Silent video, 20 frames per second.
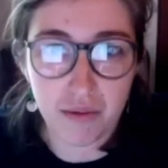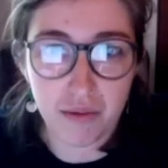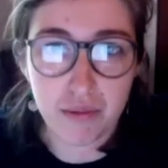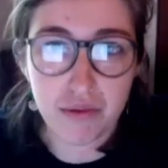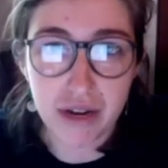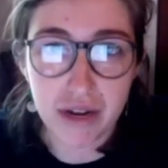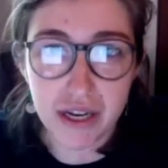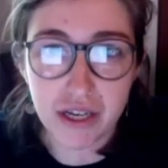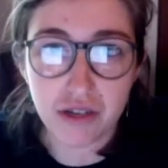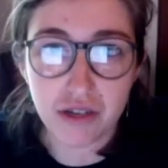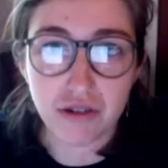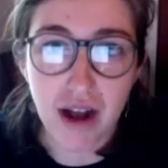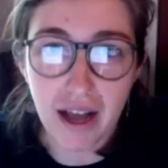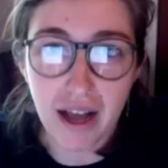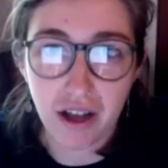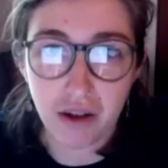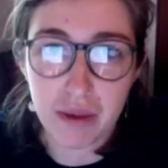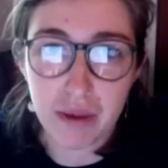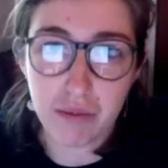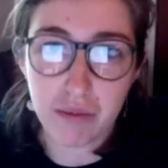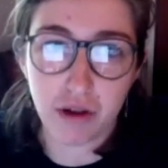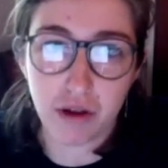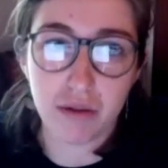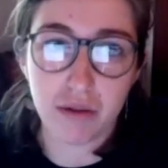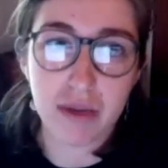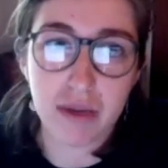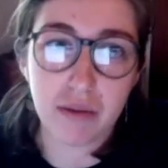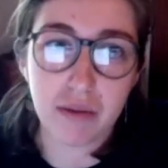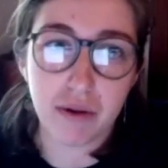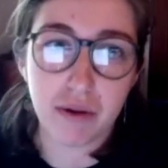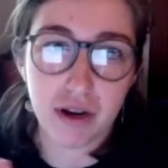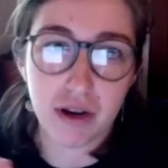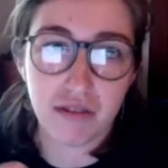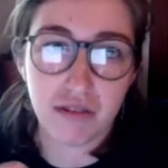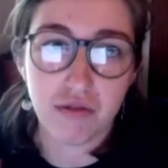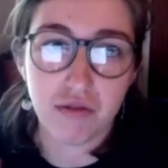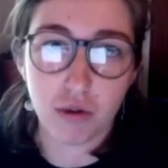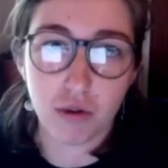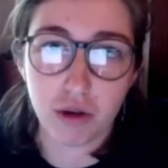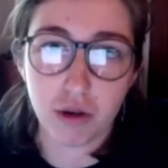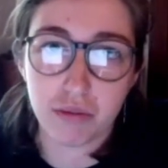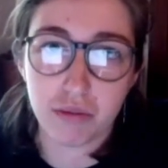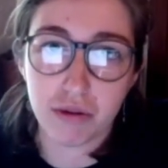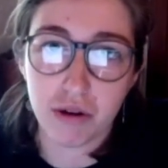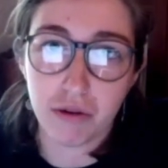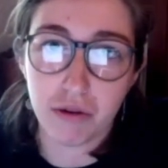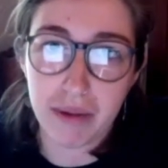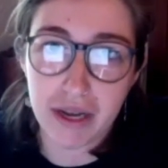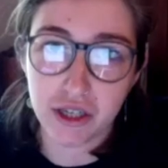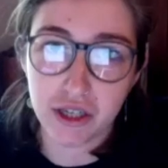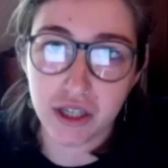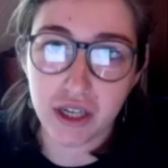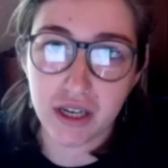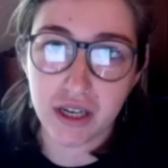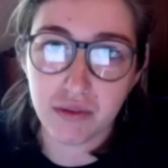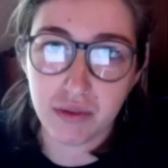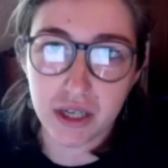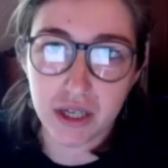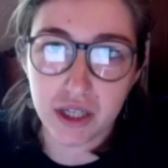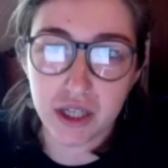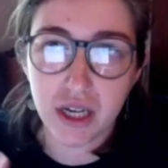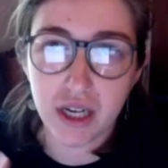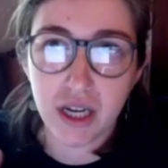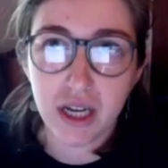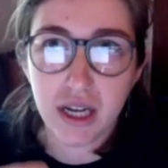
Pre-trial people are being put on formal probation, which